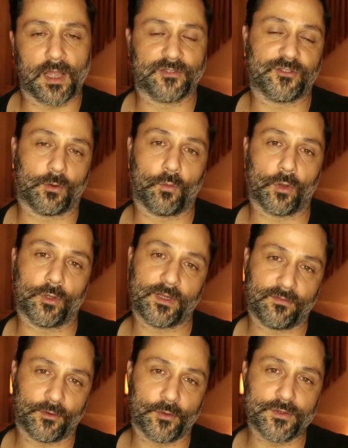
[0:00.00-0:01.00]
So we're
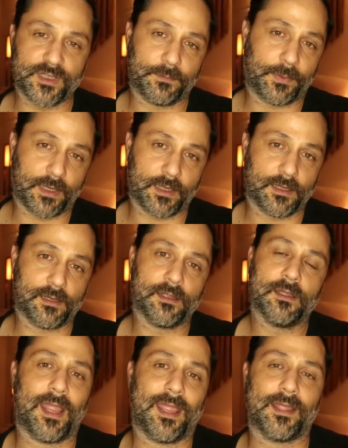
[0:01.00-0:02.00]
looking for a new
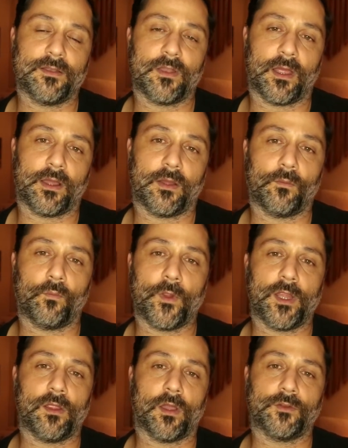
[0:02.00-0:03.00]
DP, and
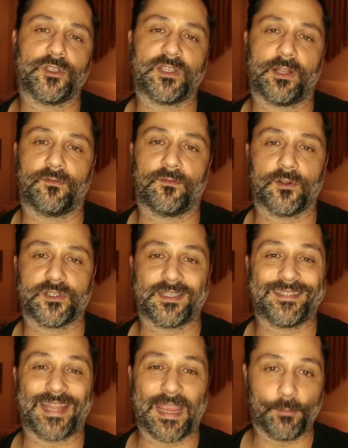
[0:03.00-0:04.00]
we just
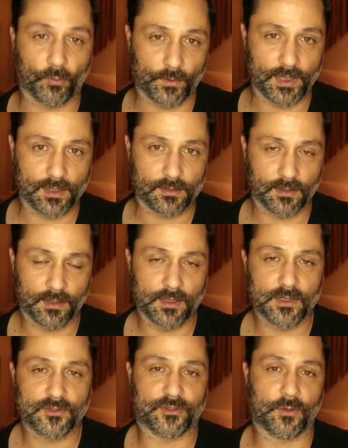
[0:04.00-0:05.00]
first table read,
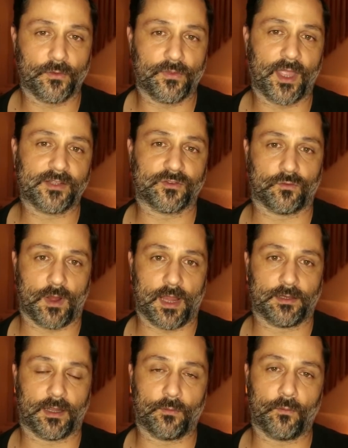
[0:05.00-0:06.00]
so that's
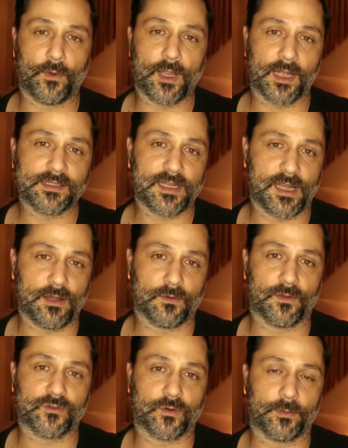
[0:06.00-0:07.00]
great. We got to hear
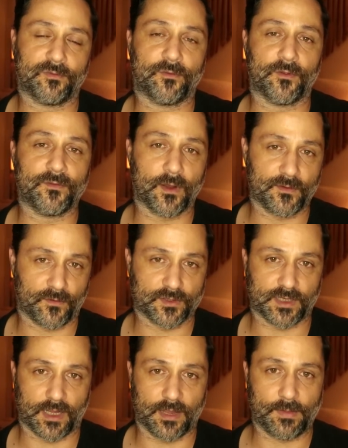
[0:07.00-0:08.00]
the script for the very
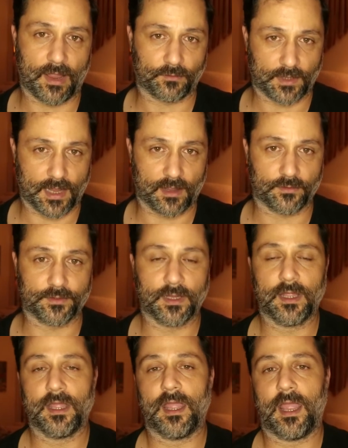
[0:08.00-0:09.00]
first time out loud,
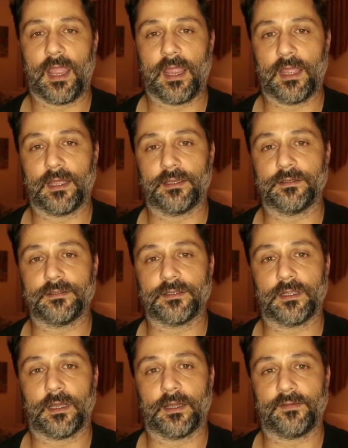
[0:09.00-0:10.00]
and
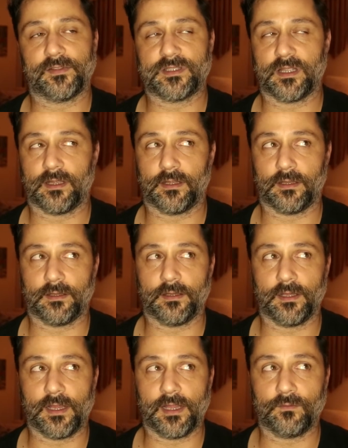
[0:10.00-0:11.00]
I have
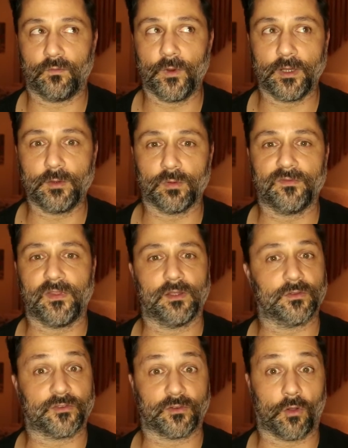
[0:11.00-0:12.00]
it really
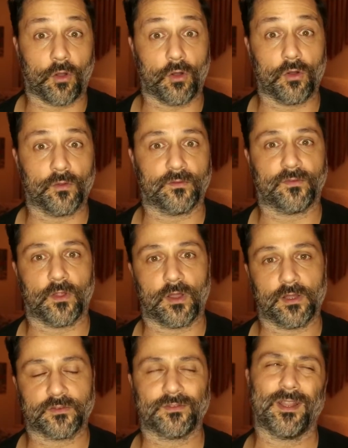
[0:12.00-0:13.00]
reveals all the
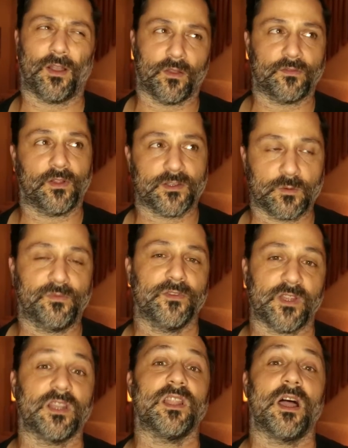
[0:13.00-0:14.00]
flaws, or not all the flaws, it
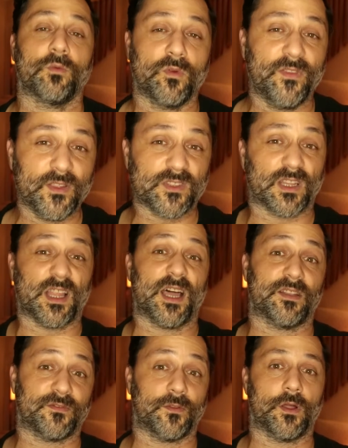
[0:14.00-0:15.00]
reveals a
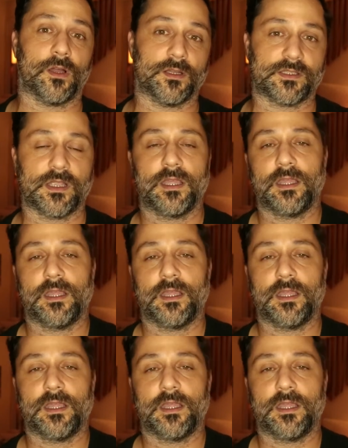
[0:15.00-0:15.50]
lot of flaws